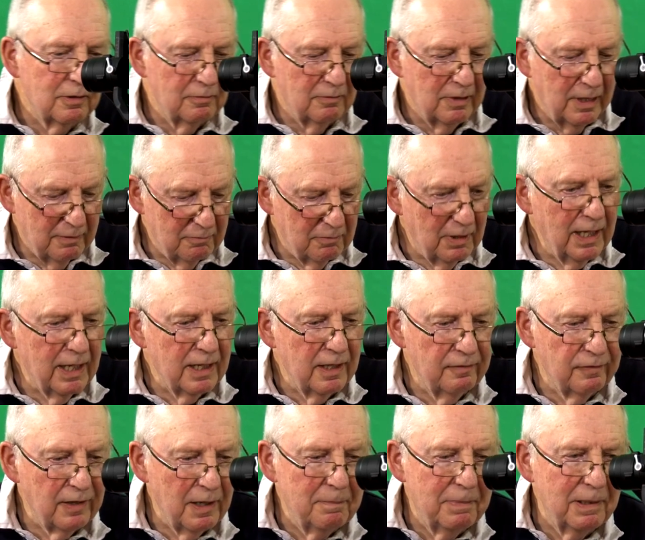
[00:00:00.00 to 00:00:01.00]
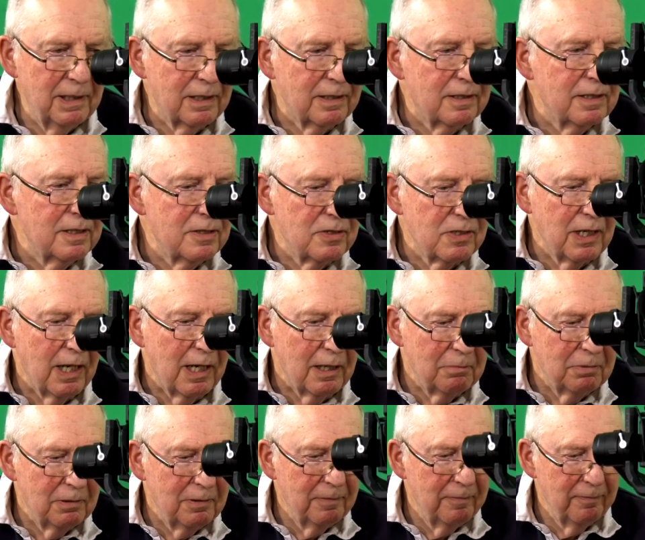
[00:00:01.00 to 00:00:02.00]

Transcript: really, if I pick this up,